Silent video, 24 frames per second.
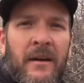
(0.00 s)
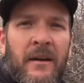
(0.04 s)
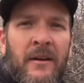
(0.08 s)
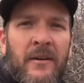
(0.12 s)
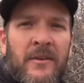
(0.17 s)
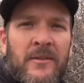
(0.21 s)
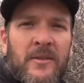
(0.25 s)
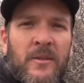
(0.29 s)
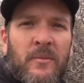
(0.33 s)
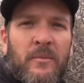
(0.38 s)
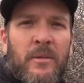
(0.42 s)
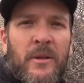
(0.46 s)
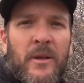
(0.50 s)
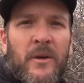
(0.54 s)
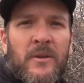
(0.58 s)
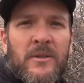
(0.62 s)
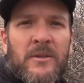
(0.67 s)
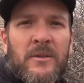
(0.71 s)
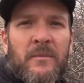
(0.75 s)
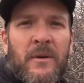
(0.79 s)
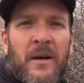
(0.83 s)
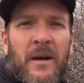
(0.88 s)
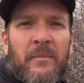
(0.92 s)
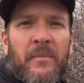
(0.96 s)
also
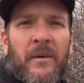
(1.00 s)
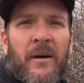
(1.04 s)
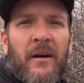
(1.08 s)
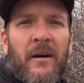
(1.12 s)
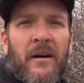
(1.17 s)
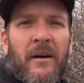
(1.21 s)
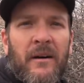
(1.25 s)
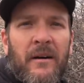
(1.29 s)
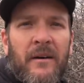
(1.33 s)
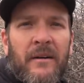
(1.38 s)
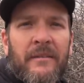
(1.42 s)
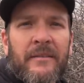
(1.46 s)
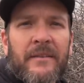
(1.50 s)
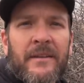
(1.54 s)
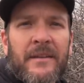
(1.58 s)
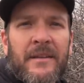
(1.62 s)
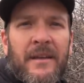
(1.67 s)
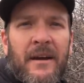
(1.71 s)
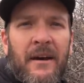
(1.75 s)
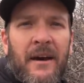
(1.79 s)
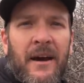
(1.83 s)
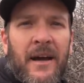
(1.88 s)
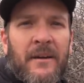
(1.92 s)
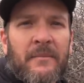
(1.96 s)
blows him up all the
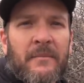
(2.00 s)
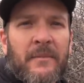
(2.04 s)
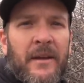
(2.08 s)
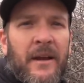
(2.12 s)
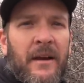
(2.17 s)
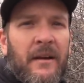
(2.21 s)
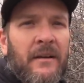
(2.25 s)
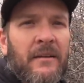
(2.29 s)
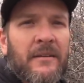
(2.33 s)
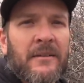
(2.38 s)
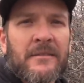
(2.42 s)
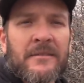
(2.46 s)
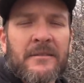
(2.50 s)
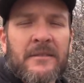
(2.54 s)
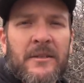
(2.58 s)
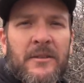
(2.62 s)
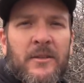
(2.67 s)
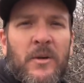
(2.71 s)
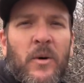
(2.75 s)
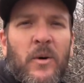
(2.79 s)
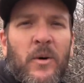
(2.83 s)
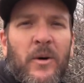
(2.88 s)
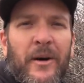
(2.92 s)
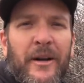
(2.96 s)
time. Garrett is
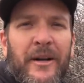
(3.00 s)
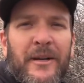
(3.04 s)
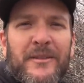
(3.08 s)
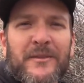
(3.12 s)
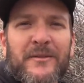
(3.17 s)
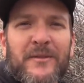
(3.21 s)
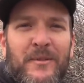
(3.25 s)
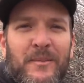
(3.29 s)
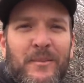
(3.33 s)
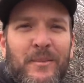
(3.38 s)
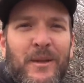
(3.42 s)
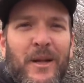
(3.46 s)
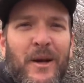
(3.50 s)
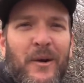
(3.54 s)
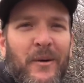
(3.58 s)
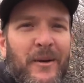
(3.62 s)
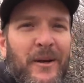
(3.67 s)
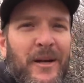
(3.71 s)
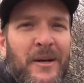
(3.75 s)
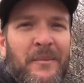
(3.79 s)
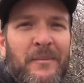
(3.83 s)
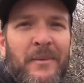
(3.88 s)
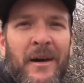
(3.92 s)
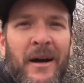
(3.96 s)
notorious for
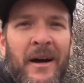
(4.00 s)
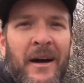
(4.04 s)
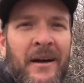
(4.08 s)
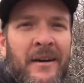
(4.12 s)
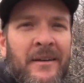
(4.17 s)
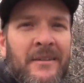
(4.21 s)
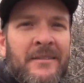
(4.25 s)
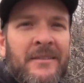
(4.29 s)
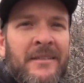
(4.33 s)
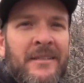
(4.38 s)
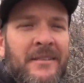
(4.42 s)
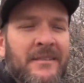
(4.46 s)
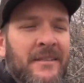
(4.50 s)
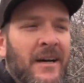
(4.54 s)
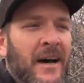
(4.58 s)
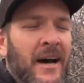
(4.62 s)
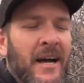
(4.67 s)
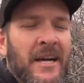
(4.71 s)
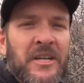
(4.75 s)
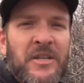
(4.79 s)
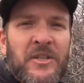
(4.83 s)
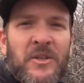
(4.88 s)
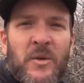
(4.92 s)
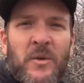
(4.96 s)
blowing up coyotes. He's a
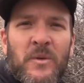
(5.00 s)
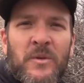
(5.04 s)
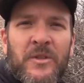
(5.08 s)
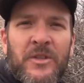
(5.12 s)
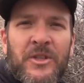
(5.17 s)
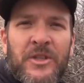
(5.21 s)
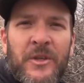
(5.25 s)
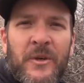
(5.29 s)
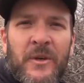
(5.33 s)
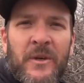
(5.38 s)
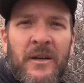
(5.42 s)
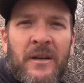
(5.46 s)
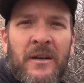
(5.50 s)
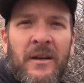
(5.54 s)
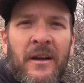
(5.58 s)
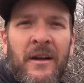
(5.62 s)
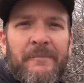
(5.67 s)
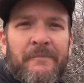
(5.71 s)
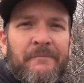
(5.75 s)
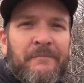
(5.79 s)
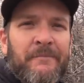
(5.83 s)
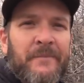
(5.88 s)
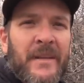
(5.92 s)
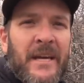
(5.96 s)
high shoulder shooter.
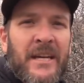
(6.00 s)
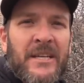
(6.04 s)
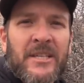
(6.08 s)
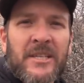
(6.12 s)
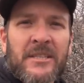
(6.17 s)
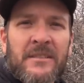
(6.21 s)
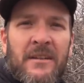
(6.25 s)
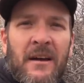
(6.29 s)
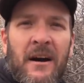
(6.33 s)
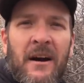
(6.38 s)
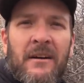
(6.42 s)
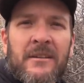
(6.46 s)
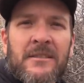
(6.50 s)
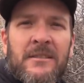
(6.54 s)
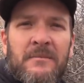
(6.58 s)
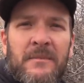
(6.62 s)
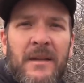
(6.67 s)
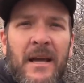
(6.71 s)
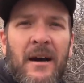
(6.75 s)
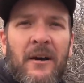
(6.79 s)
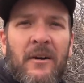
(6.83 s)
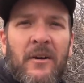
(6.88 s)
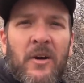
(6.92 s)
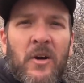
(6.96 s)
It just knocks him
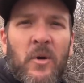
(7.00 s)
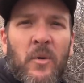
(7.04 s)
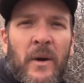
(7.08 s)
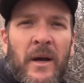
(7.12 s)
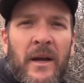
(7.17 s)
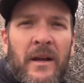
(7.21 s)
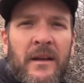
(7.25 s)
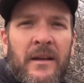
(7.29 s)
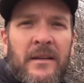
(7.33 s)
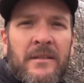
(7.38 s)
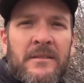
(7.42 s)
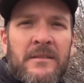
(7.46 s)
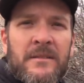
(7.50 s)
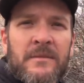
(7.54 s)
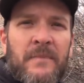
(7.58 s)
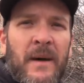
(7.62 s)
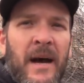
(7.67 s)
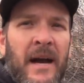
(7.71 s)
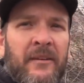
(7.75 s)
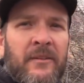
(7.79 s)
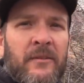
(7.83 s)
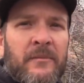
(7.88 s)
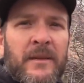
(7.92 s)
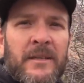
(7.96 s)
down quick. It's
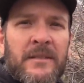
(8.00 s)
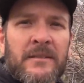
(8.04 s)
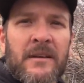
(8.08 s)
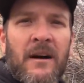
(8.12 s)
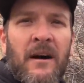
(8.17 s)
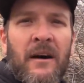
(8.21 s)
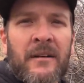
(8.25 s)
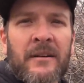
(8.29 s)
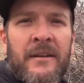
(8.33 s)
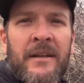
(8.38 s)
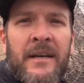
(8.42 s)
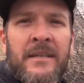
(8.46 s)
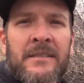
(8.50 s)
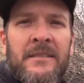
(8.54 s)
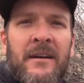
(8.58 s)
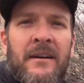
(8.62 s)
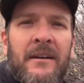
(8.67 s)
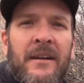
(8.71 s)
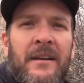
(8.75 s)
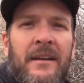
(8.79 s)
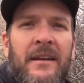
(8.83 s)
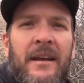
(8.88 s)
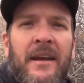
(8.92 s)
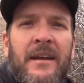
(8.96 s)
back from his contest
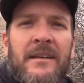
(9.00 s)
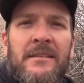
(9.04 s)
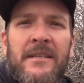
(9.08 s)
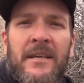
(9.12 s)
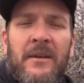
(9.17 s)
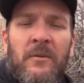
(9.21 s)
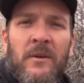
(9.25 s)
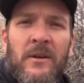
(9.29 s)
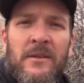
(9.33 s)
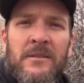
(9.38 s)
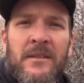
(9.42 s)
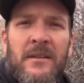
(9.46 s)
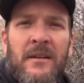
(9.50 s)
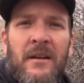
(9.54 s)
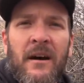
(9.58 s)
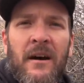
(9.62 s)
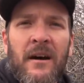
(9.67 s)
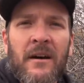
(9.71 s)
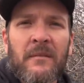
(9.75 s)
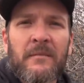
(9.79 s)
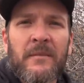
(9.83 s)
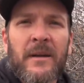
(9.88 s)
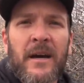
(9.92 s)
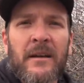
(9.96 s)
hunting days. He wants to
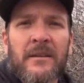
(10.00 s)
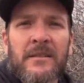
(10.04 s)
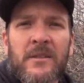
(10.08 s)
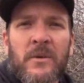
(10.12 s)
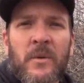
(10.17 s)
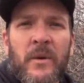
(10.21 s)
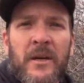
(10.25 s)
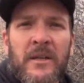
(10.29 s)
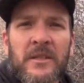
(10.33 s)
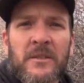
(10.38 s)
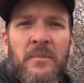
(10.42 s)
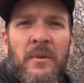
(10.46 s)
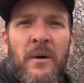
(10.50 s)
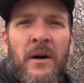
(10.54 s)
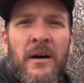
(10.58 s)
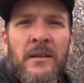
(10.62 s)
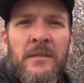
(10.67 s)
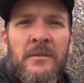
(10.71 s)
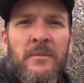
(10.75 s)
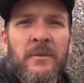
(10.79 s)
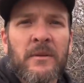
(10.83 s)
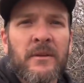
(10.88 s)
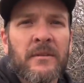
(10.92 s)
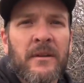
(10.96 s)
knock him down as quick as
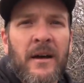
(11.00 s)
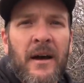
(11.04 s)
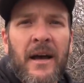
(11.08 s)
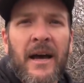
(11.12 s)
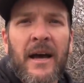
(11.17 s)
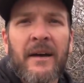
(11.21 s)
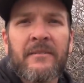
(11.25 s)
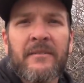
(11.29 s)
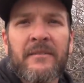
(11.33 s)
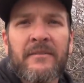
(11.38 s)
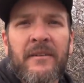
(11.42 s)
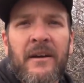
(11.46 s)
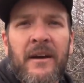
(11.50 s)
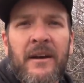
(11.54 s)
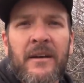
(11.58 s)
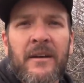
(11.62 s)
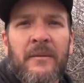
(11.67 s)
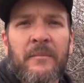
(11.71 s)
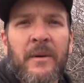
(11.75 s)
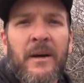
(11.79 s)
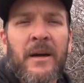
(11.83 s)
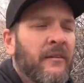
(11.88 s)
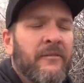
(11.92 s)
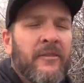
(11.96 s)
possible and not have to find
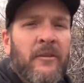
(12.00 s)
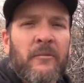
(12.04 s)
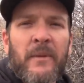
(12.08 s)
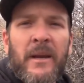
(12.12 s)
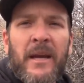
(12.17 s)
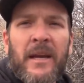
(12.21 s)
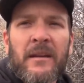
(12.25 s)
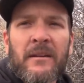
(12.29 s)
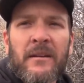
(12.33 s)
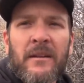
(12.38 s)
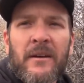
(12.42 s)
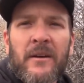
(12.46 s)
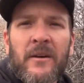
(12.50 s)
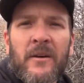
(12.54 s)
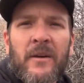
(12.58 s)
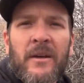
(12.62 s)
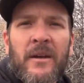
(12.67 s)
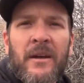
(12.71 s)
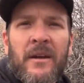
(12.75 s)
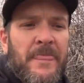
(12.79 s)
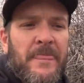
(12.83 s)
him. For me and Luke,